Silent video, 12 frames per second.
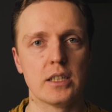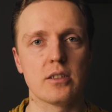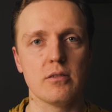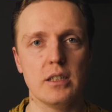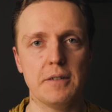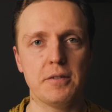
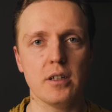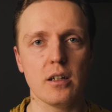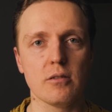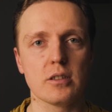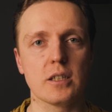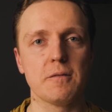So if you
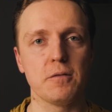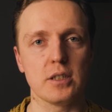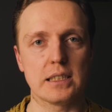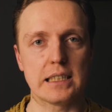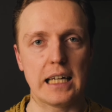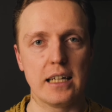are looking for
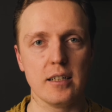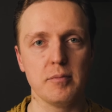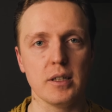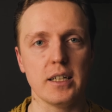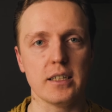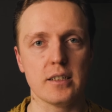
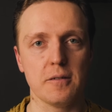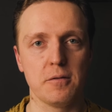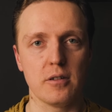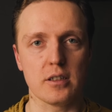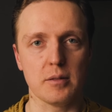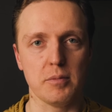scalable and
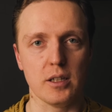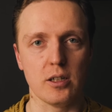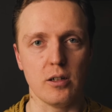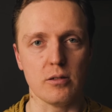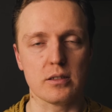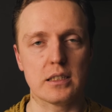affordable
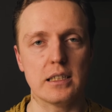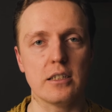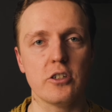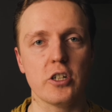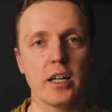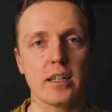
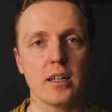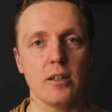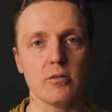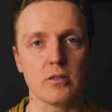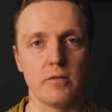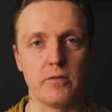hosting, check
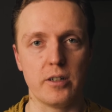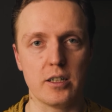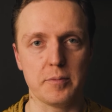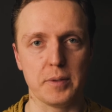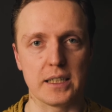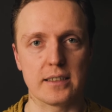out
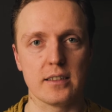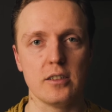Verpex.